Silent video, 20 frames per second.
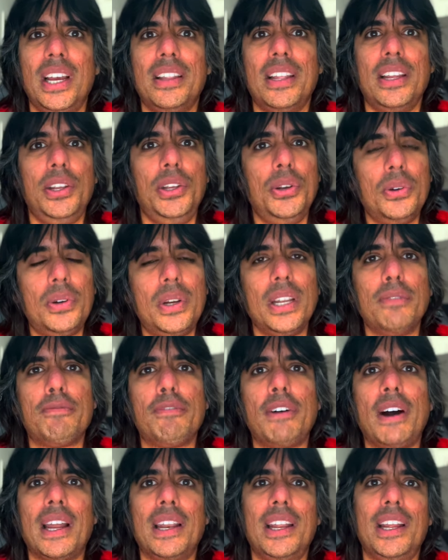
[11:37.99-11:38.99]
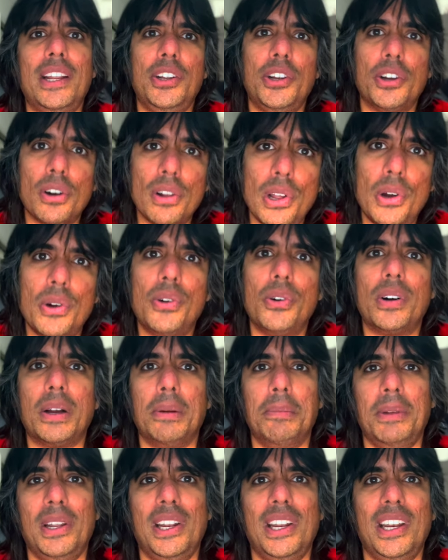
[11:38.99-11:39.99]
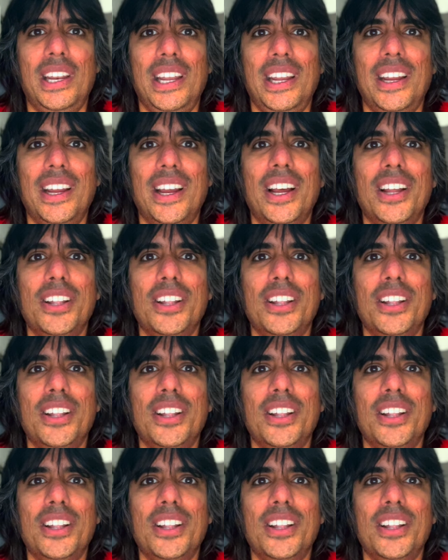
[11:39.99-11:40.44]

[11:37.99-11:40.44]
that you can find in your local community